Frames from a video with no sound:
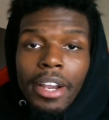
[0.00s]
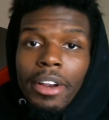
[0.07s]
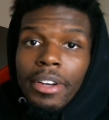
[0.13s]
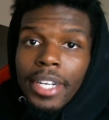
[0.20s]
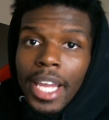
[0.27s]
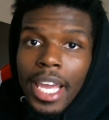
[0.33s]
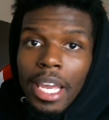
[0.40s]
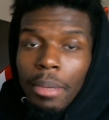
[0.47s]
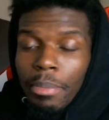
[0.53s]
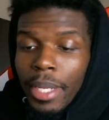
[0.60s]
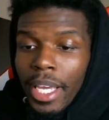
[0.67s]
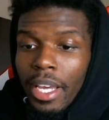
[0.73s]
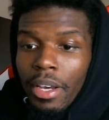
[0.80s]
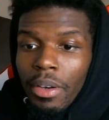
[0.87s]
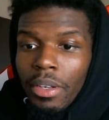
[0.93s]
her name
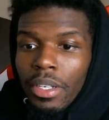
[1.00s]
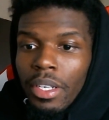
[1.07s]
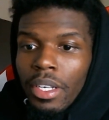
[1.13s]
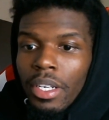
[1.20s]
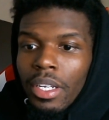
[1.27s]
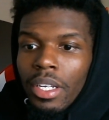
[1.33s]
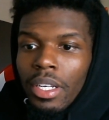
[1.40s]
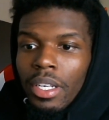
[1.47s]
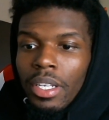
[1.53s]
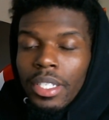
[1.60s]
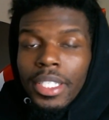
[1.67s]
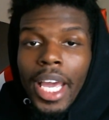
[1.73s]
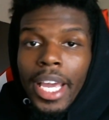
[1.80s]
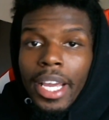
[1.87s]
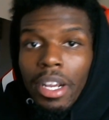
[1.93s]
down.
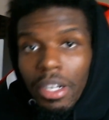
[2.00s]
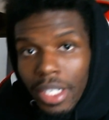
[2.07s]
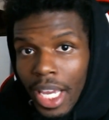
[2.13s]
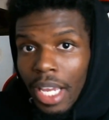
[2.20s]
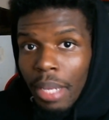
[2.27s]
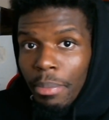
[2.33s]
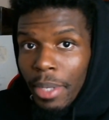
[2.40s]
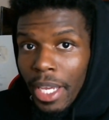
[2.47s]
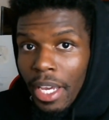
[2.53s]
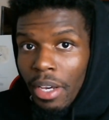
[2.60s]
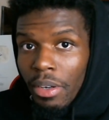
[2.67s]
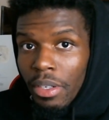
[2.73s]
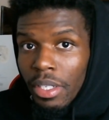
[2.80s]
Take her name down.